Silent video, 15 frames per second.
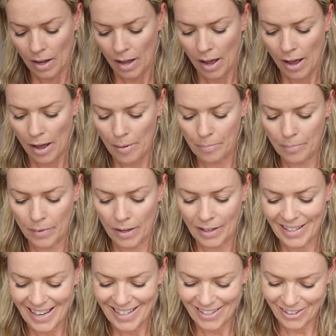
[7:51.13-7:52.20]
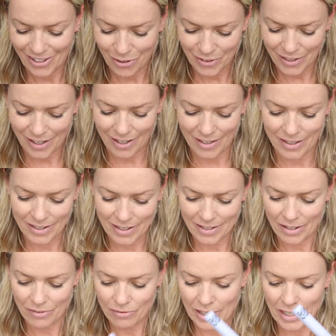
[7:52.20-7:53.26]
Again, look at all the colours.
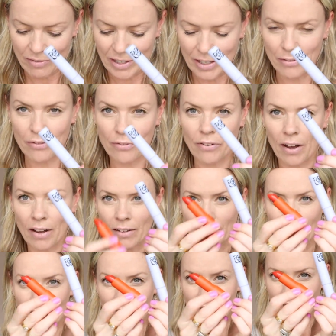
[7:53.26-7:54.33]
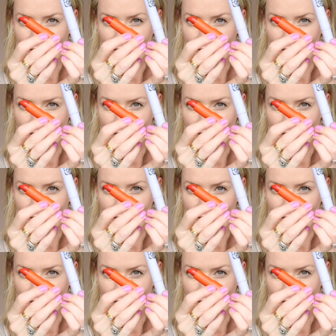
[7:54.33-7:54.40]
They're really, really fun,